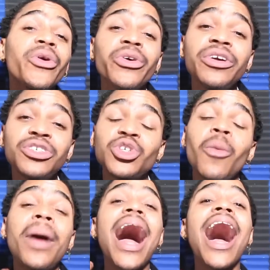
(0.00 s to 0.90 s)
earlier is
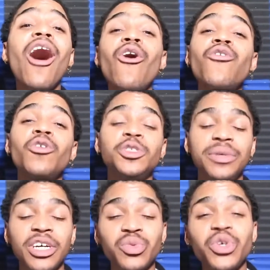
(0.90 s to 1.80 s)
so powerful is
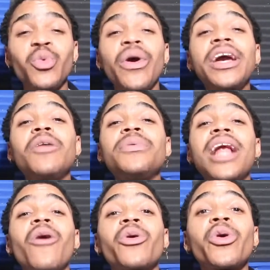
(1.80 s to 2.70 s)
because when you wake up an
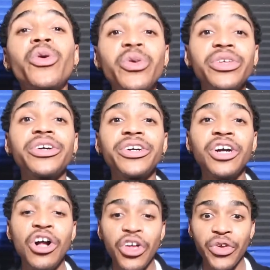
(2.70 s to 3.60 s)
hour earlier,